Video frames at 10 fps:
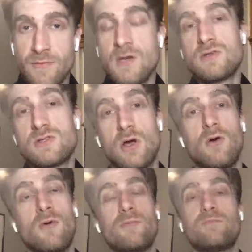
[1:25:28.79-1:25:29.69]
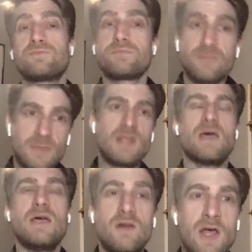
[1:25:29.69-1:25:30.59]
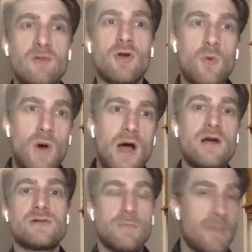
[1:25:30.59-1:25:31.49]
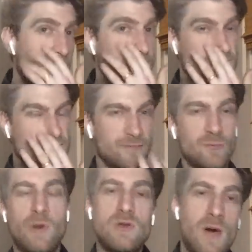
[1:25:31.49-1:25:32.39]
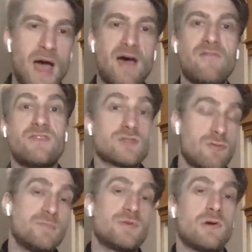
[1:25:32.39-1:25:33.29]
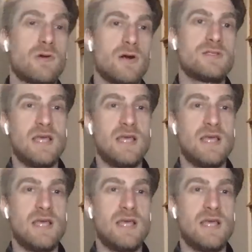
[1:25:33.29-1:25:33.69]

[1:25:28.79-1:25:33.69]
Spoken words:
So it requires a mind shift when you have this cryptocurrency